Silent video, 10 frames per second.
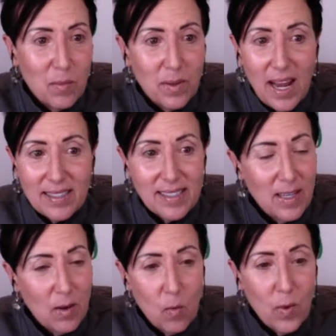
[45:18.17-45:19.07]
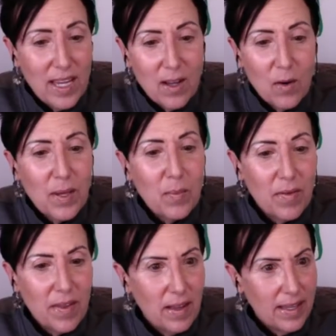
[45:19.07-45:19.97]
But I'll tell you,
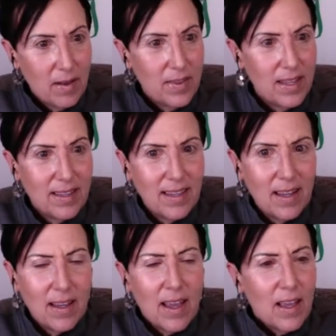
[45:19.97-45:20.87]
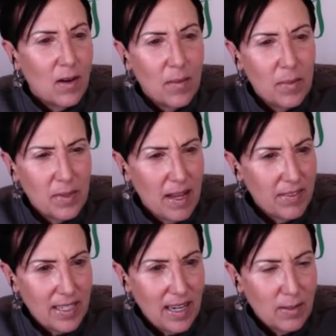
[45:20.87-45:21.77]
people think like, I remember
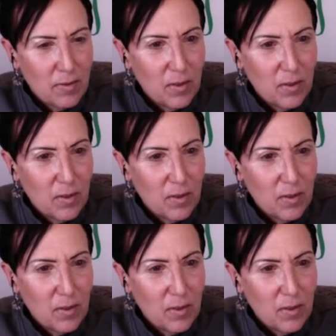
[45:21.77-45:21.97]
having Dr.